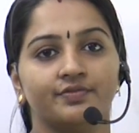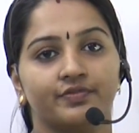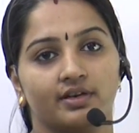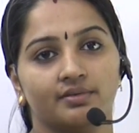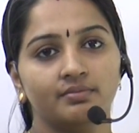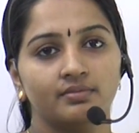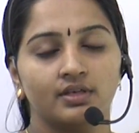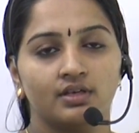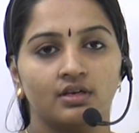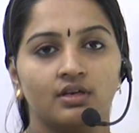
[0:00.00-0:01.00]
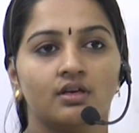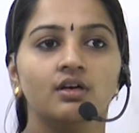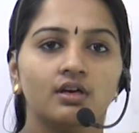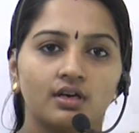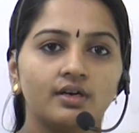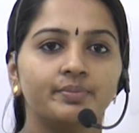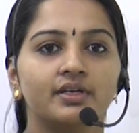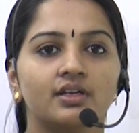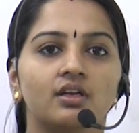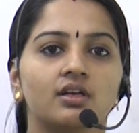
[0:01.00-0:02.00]
from a
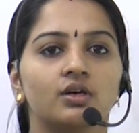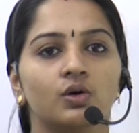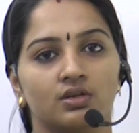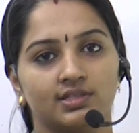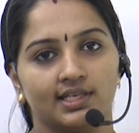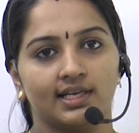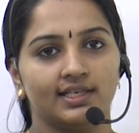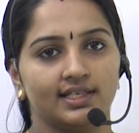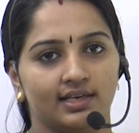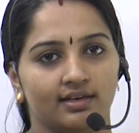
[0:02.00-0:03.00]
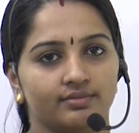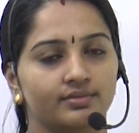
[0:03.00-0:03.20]
particular wholesale dealer.